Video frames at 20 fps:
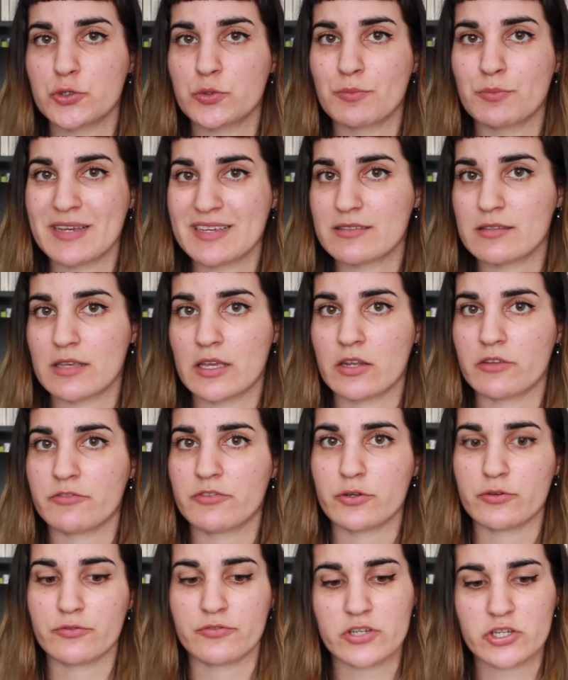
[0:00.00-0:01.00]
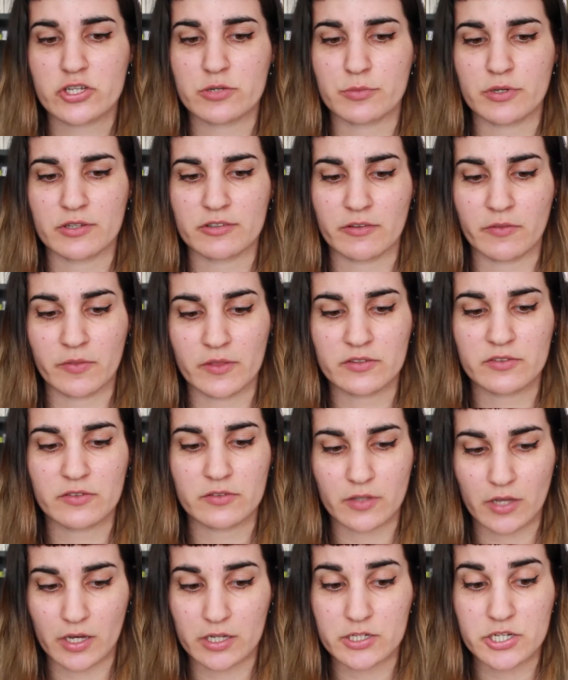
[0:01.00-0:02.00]
mix in a few fiction books, and this is
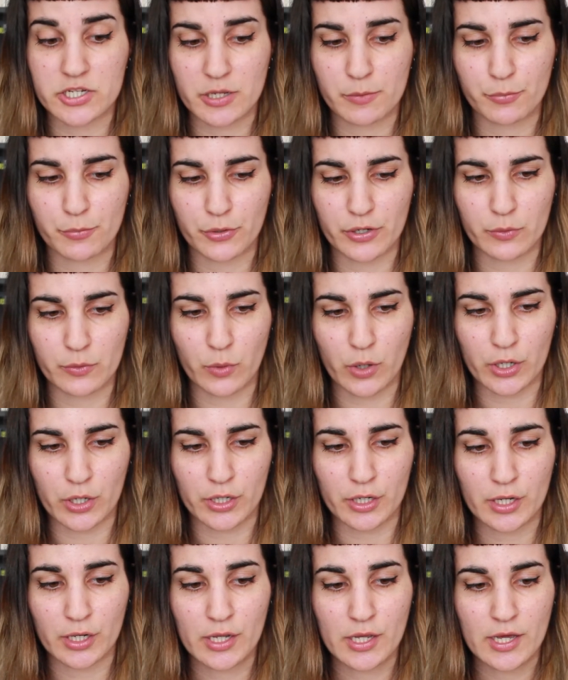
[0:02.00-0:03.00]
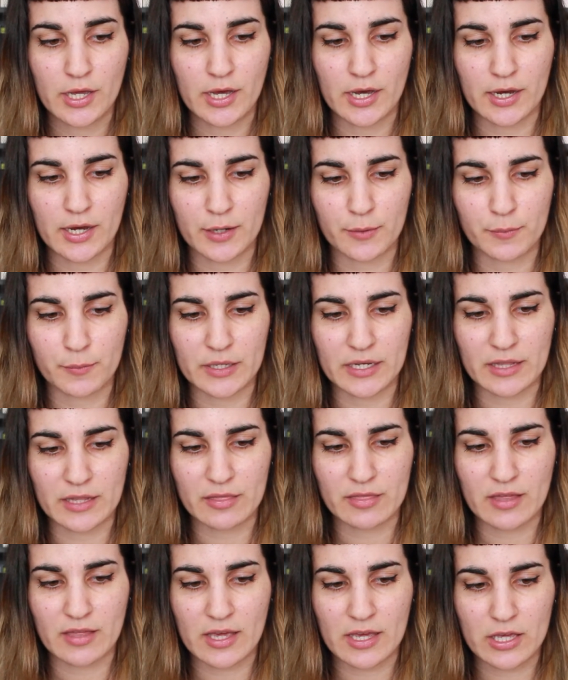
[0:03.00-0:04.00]
a contemporary one, and I
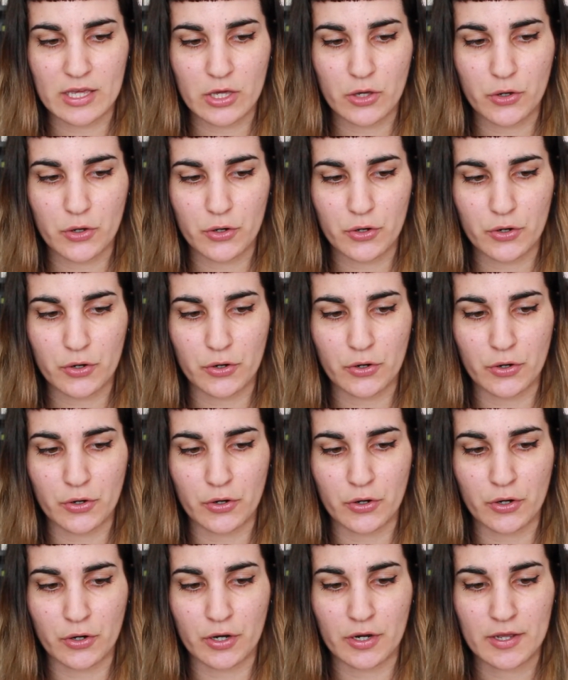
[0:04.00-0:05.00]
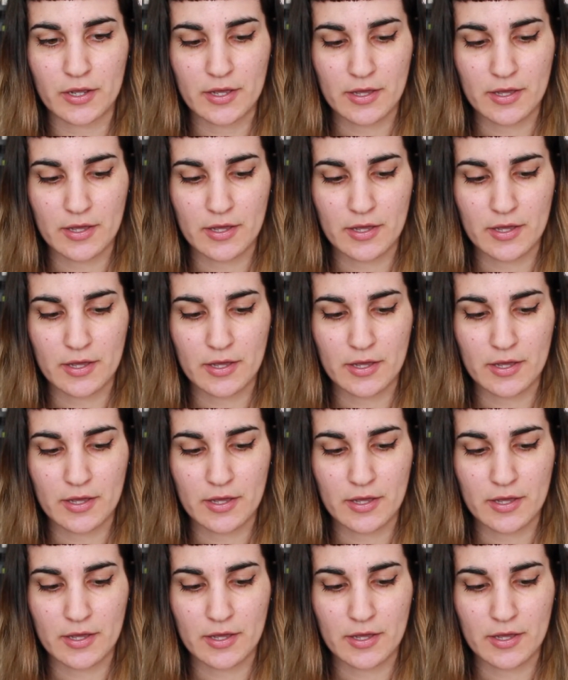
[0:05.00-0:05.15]
think her